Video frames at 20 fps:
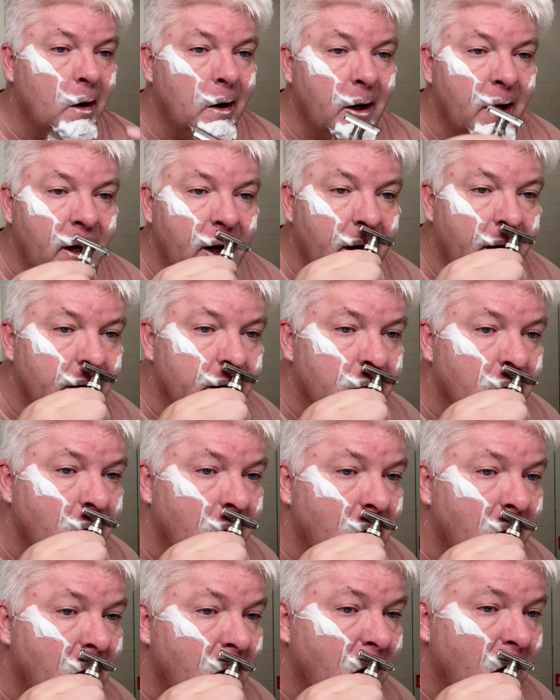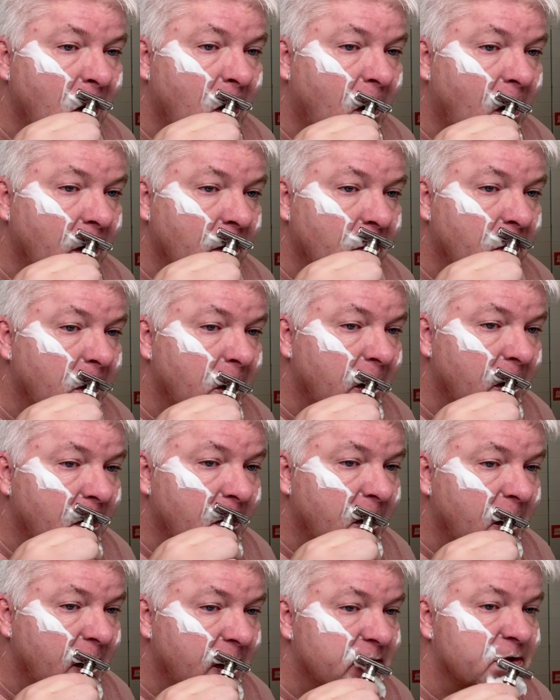and
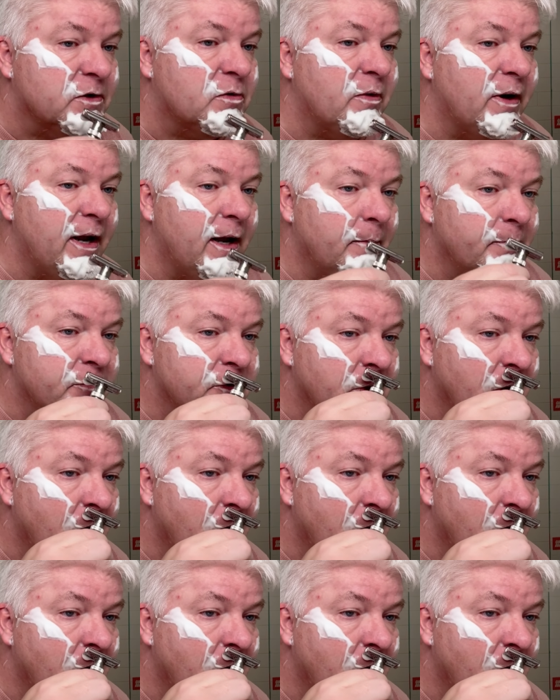106 grams.